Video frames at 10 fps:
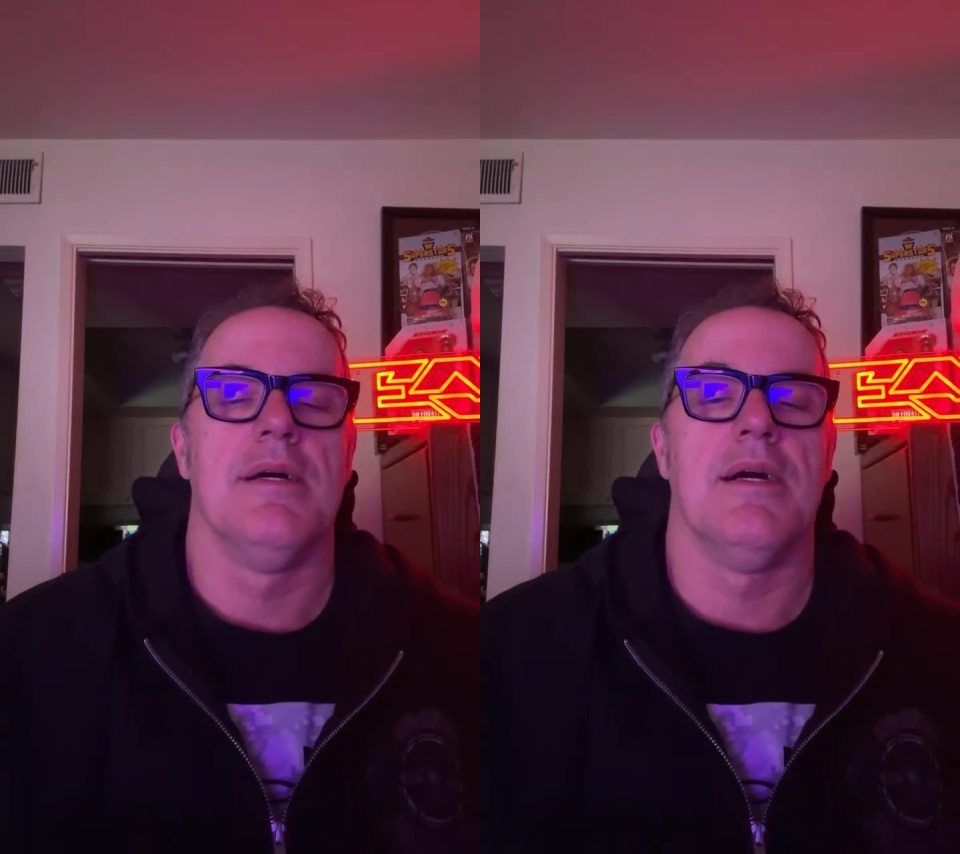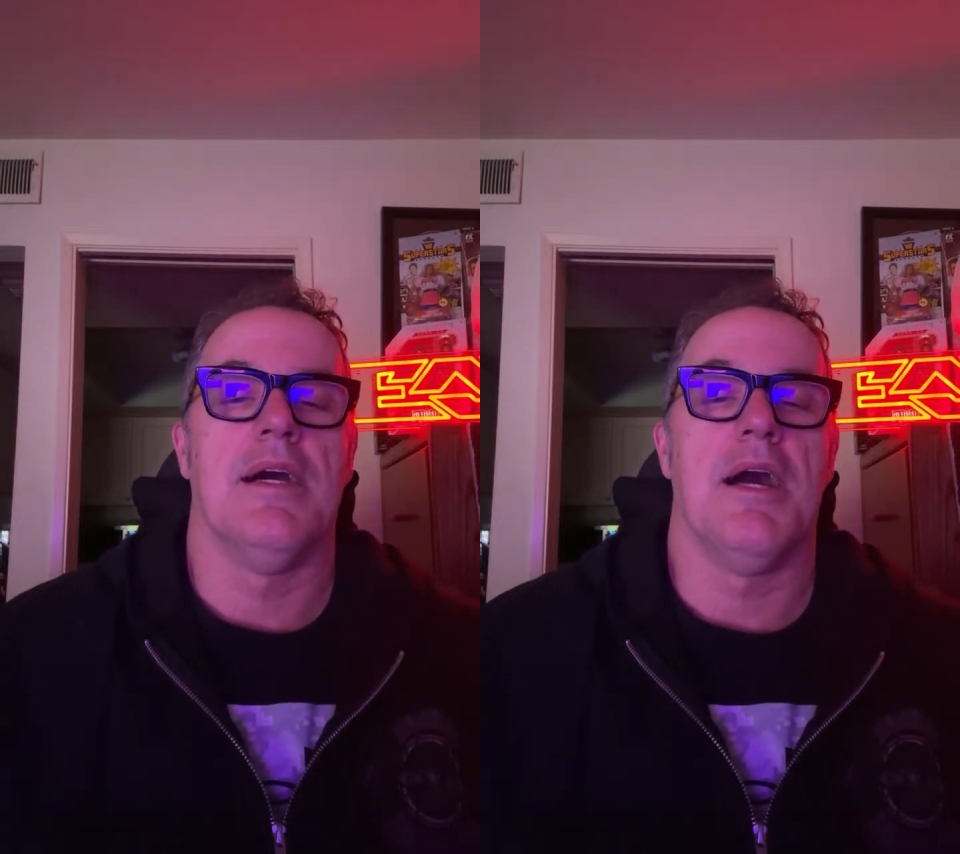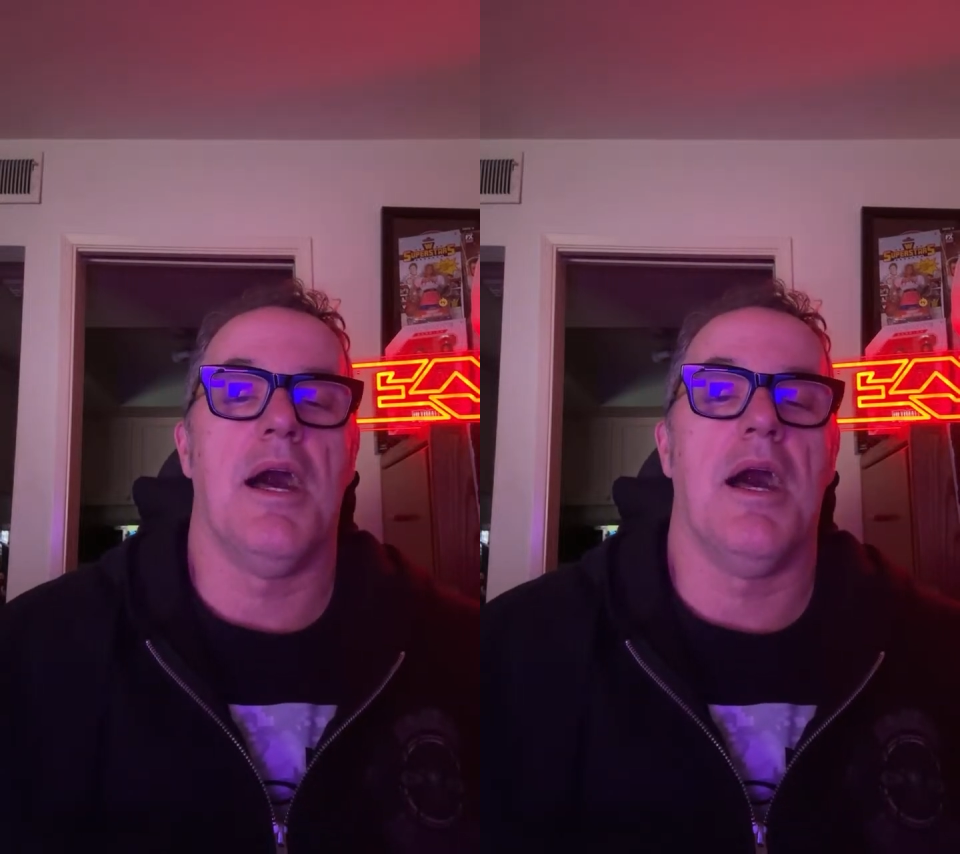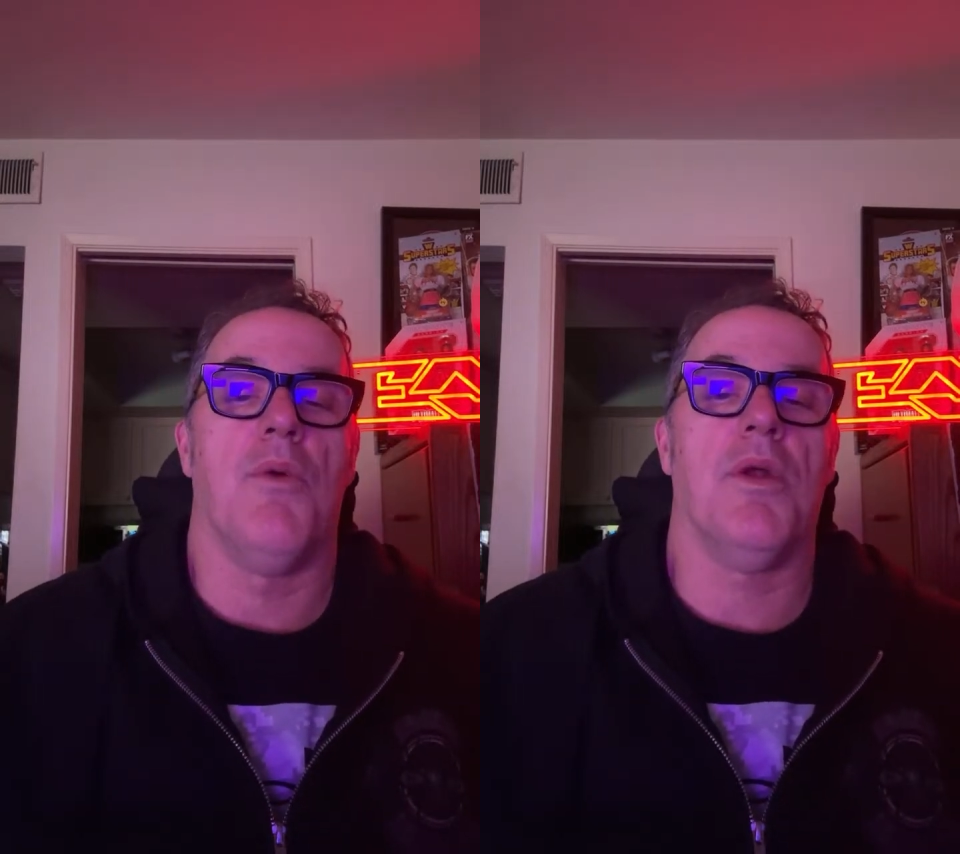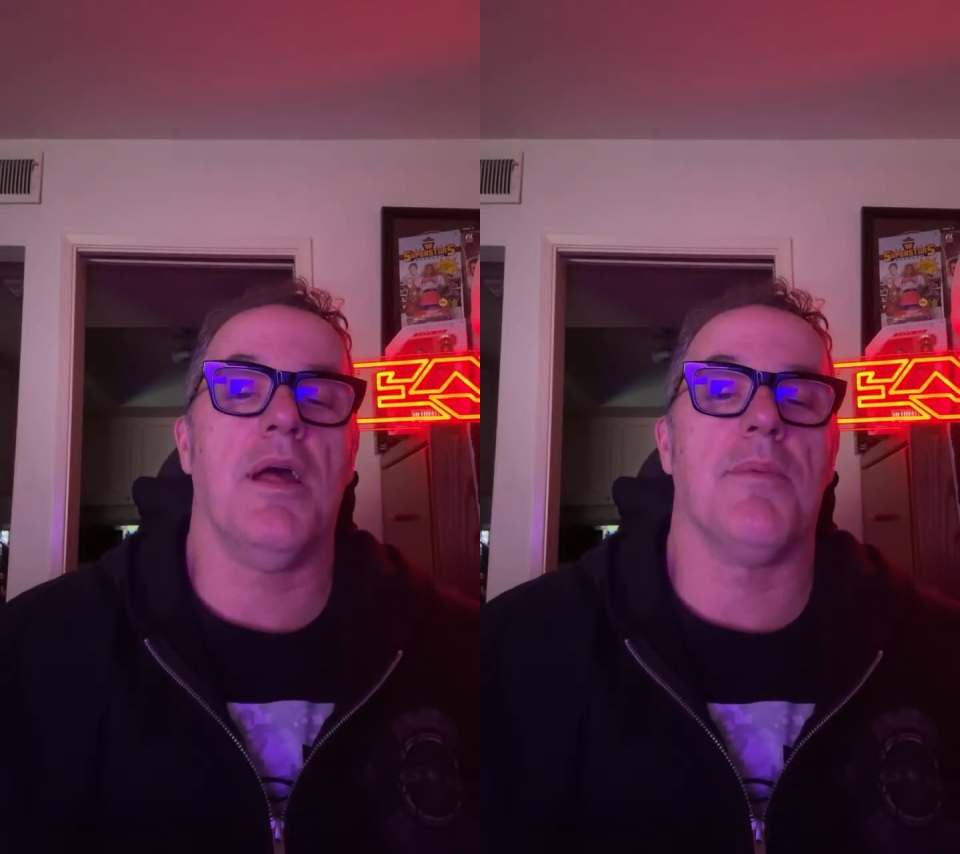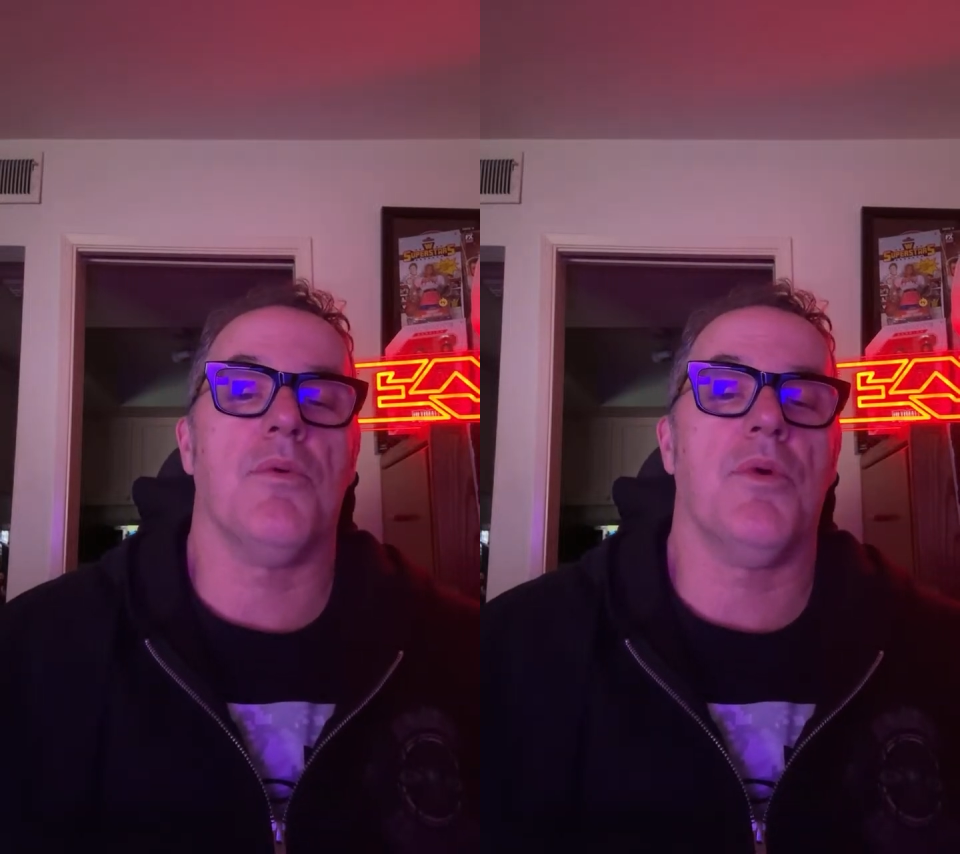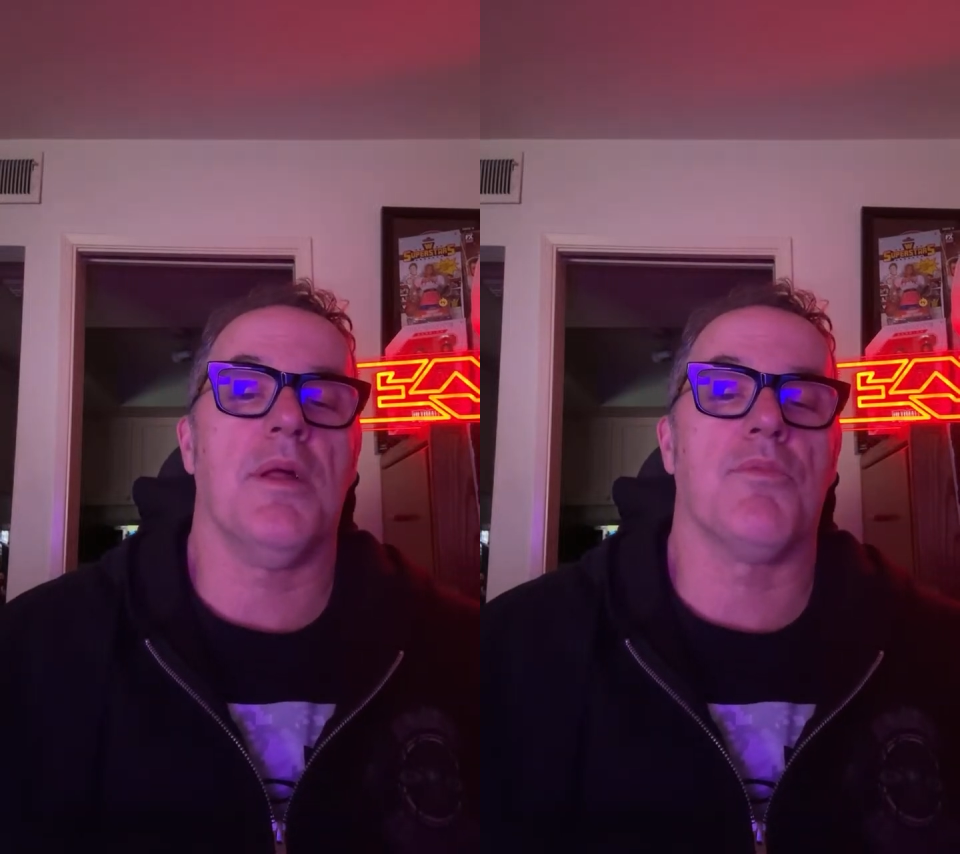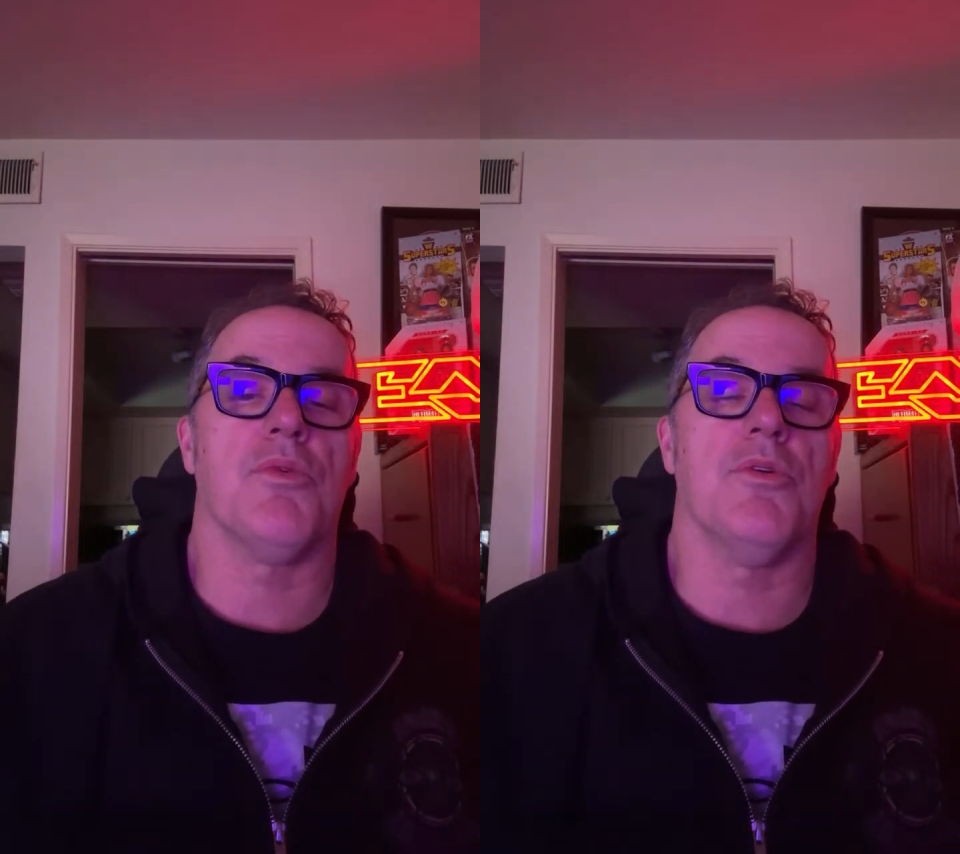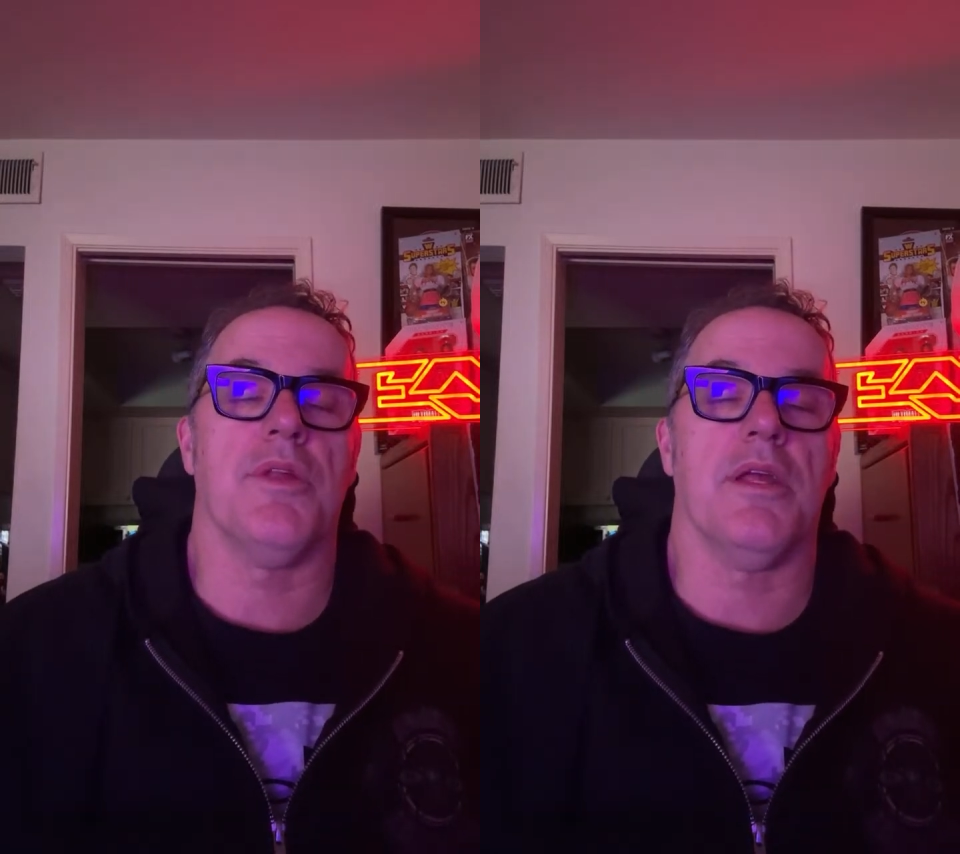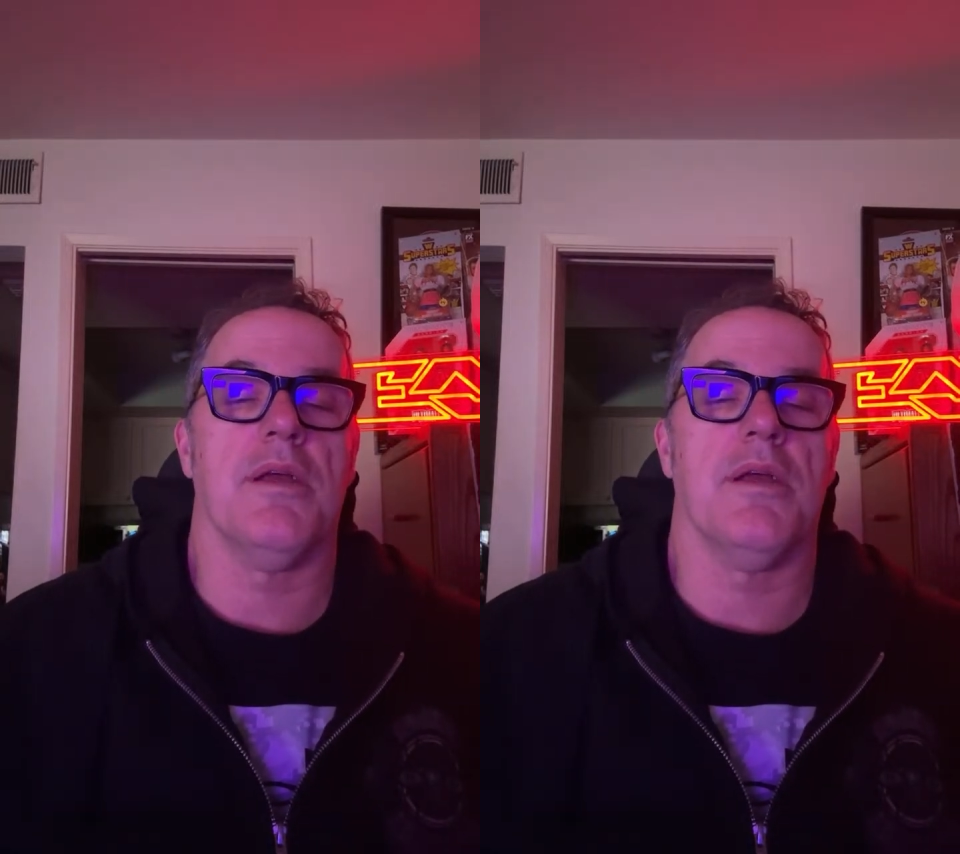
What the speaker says: what up, Rudy?